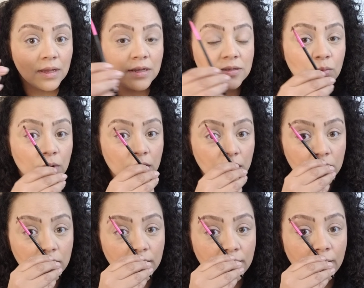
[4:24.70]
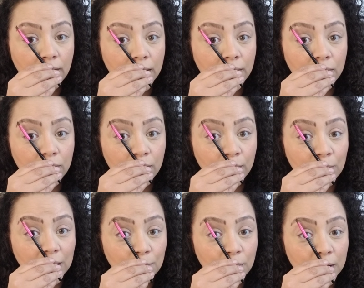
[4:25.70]
where the
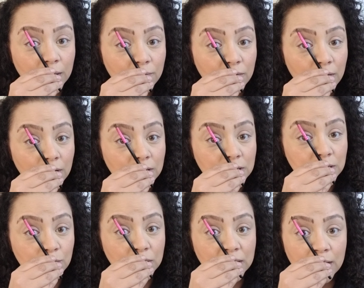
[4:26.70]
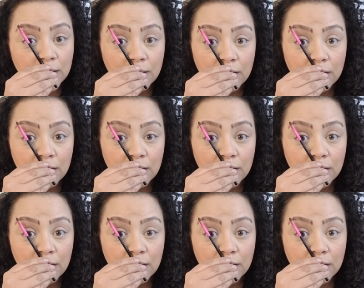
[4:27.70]
main part of your arch should be.